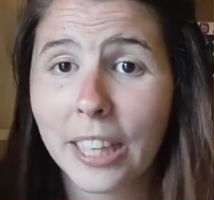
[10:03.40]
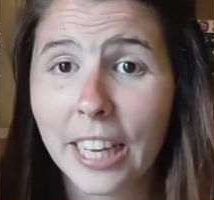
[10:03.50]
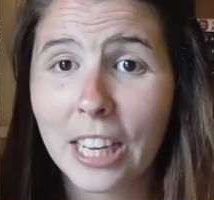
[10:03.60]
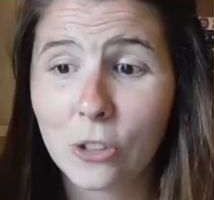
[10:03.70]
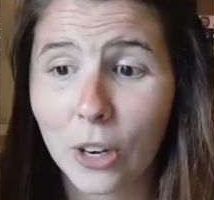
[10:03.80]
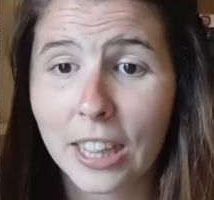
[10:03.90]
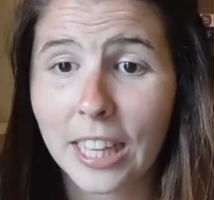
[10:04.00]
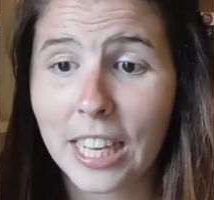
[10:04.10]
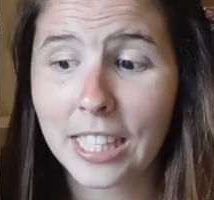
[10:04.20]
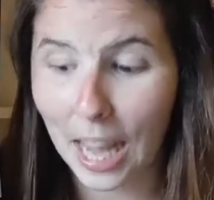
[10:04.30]
really enjoyed
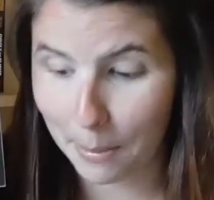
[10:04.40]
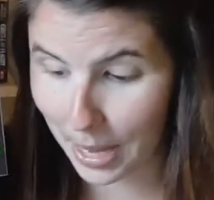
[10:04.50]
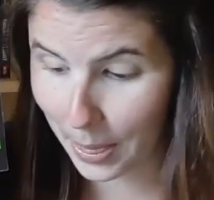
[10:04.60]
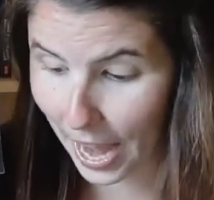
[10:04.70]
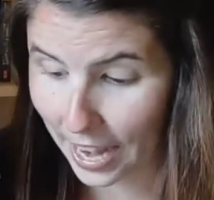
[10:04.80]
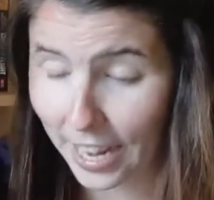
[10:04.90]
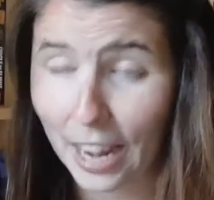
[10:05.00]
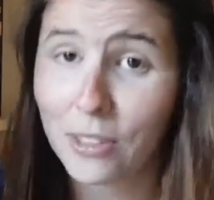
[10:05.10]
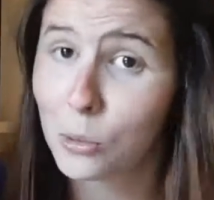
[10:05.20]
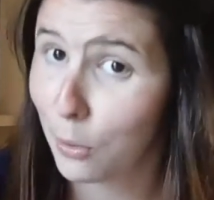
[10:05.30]
this. In the end, I
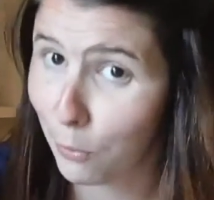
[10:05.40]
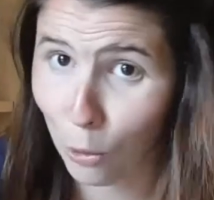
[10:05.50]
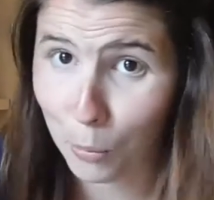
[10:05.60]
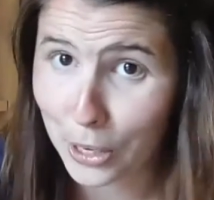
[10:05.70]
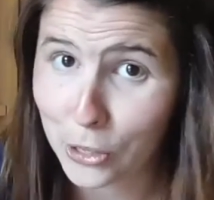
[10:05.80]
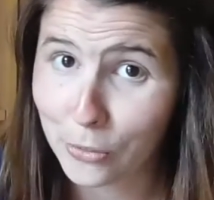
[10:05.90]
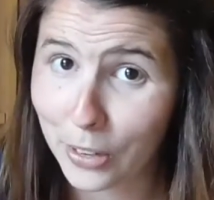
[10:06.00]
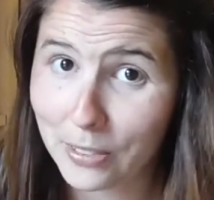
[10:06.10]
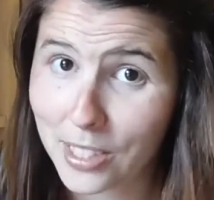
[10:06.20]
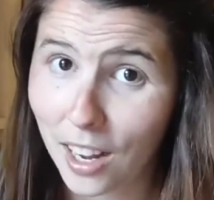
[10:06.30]
gave this one
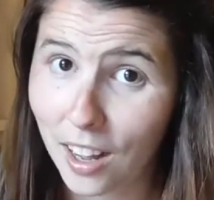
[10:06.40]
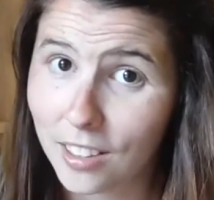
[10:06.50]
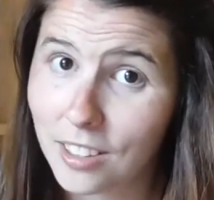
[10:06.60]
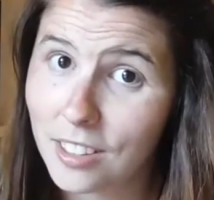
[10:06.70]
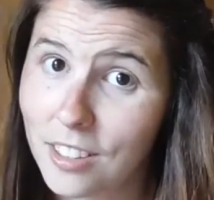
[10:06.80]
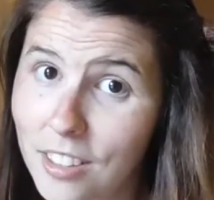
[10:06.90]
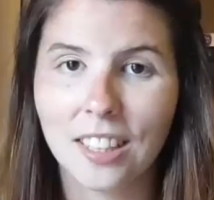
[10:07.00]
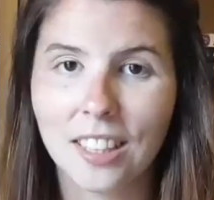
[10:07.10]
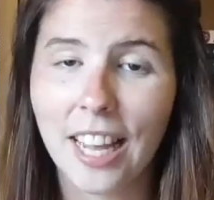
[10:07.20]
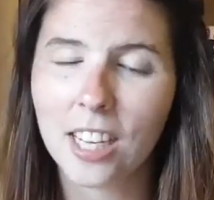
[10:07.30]
4.25 stars.
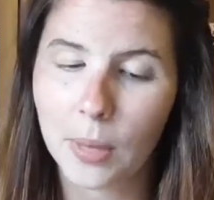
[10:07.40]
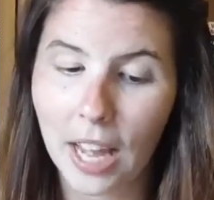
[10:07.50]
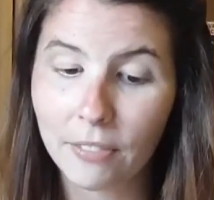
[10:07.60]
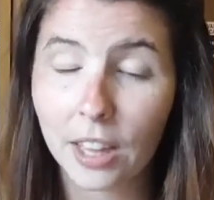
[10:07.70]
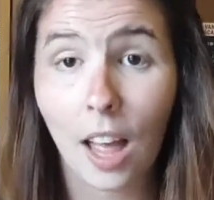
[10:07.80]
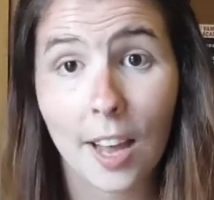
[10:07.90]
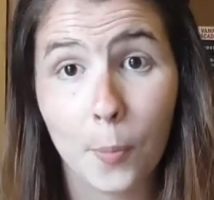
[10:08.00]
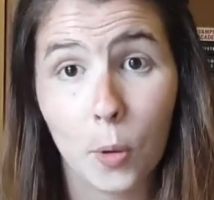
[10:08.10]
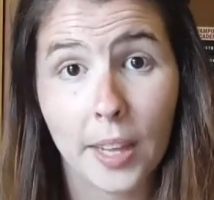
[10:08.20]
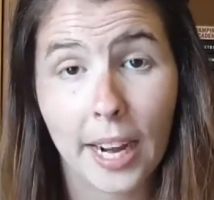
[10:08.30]
Next, we have the
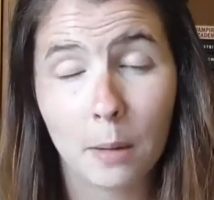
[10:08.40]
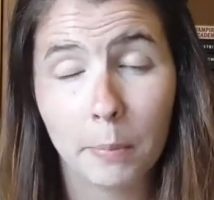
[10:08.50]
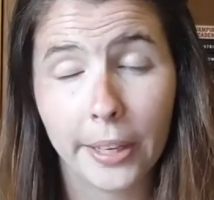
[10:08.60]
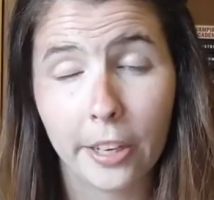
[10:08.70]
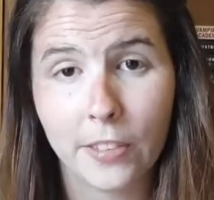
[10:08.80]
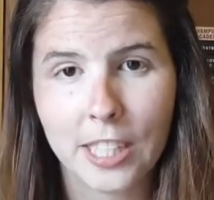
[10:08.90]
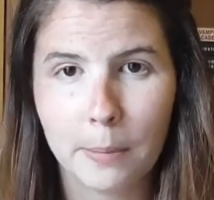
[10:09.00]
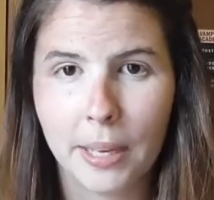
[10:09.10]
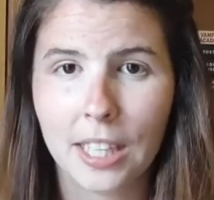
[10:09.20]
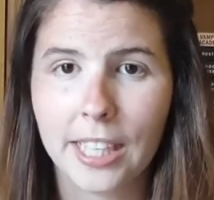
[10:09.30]
last book that I completed for
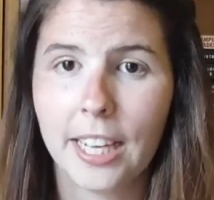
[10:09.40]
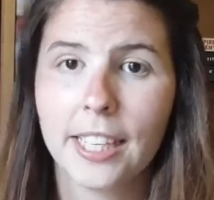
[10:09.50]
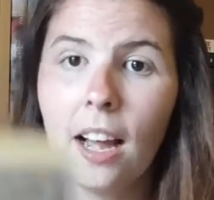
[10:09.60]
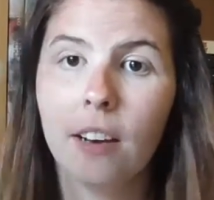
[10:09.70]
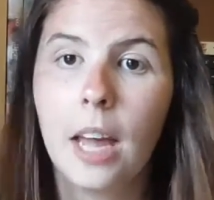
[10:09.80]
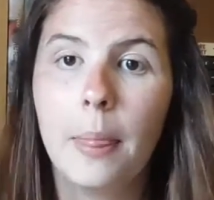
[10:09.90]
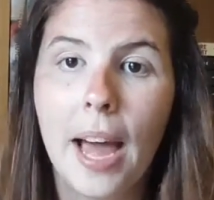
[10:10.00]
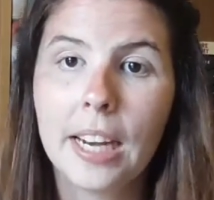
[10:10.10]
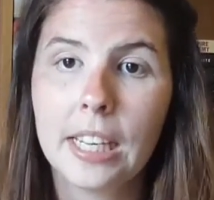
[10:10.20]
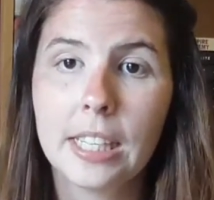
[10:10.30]
TBR Takedown, and
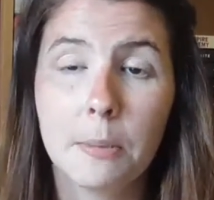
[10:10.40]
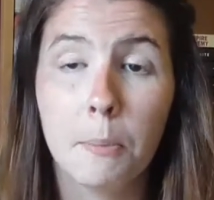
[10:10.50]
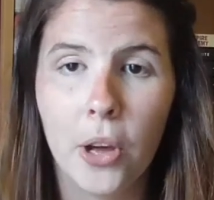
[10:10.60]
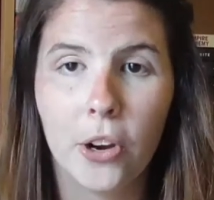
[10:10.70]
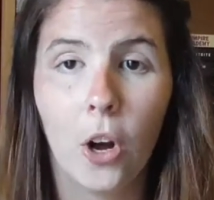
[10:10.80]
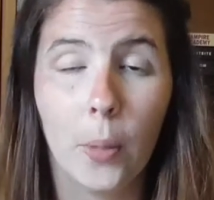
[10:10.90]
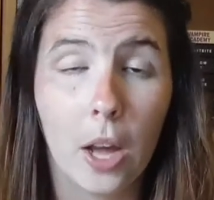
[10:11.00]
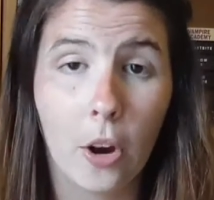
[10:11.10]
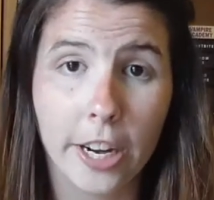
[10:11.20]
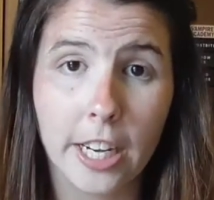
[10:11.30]
that is Murder on
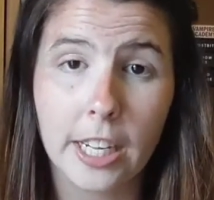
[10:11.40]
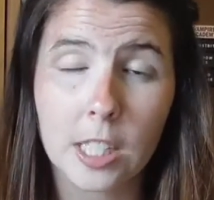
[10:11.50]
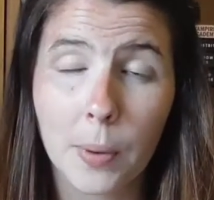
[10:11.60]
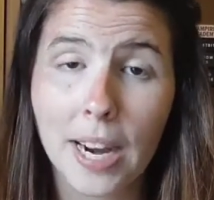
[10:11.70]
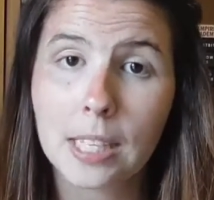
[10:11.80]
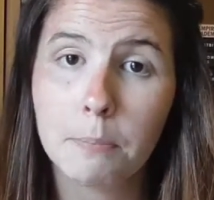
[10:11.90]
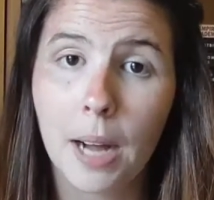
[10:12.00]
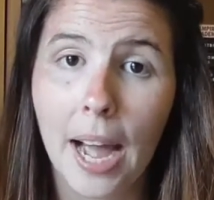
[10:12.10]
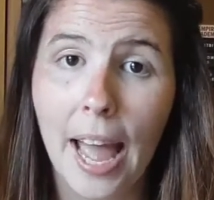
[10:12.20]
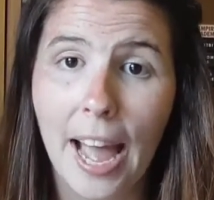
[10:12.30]
the Orient Express
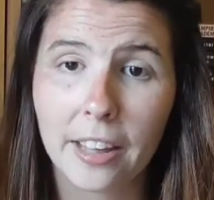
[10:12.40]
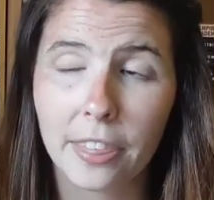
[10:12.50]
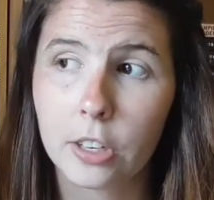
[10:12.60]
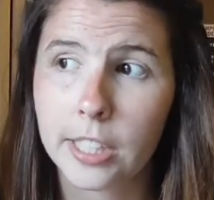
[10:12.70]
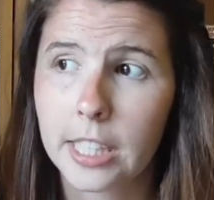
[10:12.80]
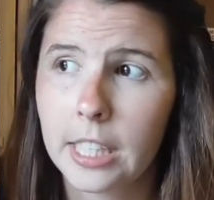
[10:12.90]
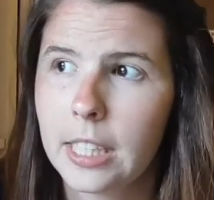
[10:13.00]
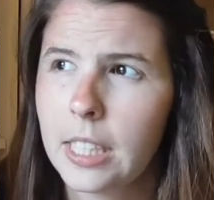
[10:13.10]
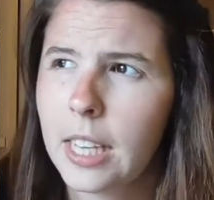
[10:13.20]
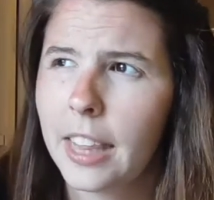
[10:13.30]
by Agatha Christie.
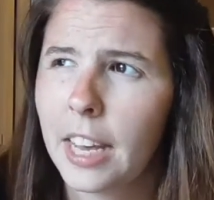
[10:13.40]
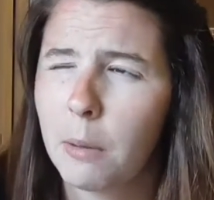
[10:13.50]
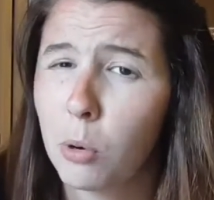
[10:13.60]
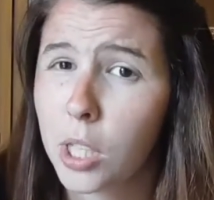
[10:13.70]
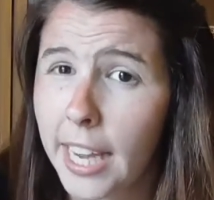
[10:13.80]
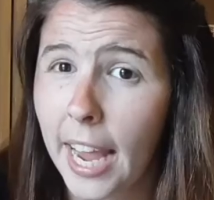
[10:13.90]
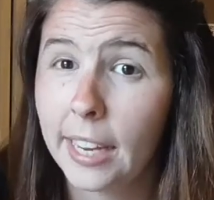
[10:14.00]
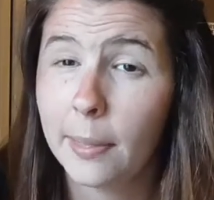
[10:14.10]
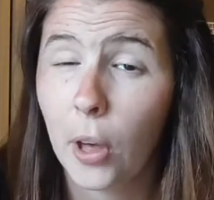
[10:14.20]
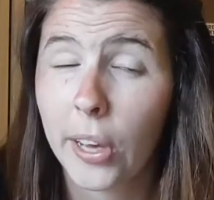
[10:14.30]
This is, I think, book
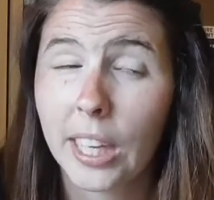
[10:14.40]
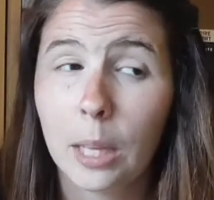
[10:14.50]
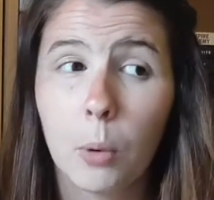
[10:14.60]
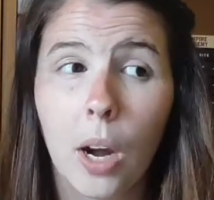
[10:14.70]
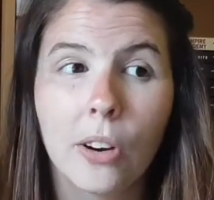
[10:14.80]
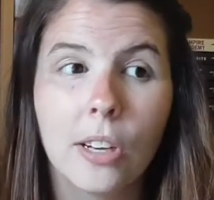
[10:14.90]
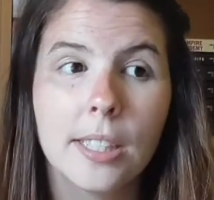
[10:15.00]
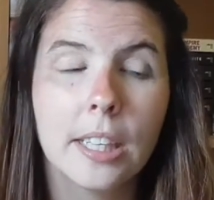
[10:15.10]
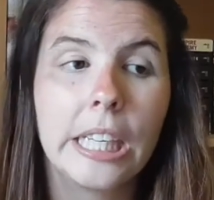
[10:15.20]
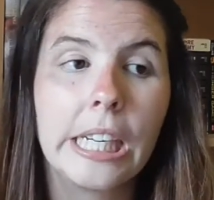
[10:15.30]
10 in the Hercule
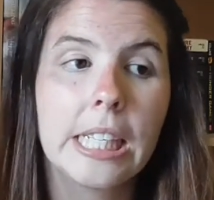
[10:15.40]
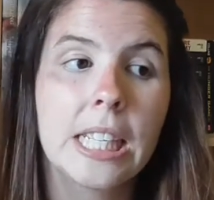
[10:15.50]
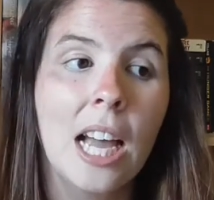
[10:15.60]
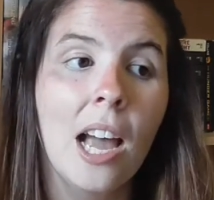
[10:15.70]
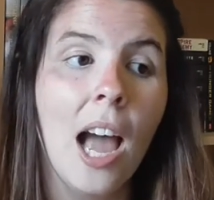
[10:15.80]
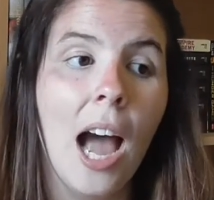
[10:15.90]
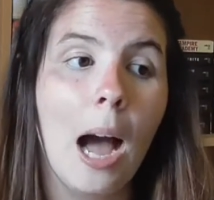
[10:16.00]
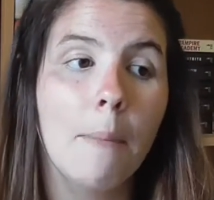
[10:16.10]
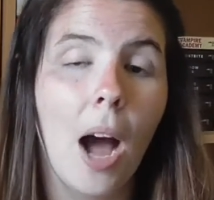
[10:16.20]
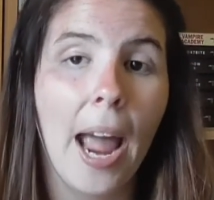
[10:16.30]
Poirot series.
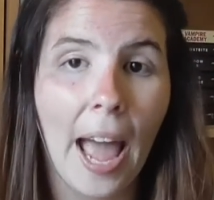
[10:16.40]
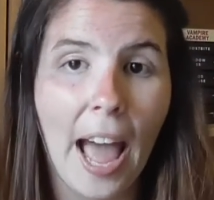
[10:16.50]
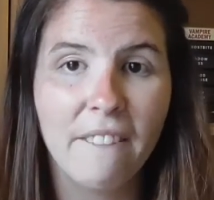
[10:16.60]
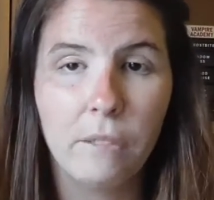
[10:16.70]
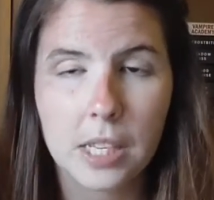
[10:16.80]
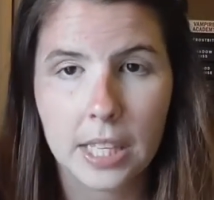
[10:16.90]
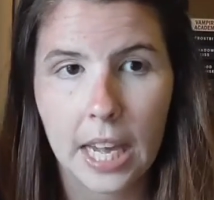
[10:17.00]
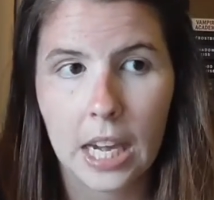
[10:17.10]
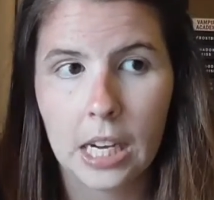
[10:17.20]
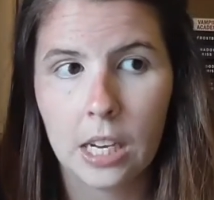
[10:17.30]
I have
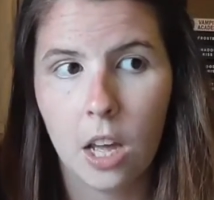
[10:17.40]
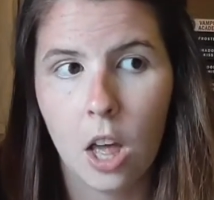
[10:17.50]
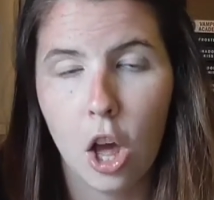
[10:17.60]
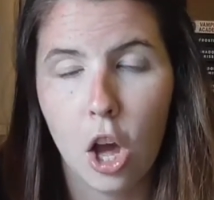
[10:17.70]
seen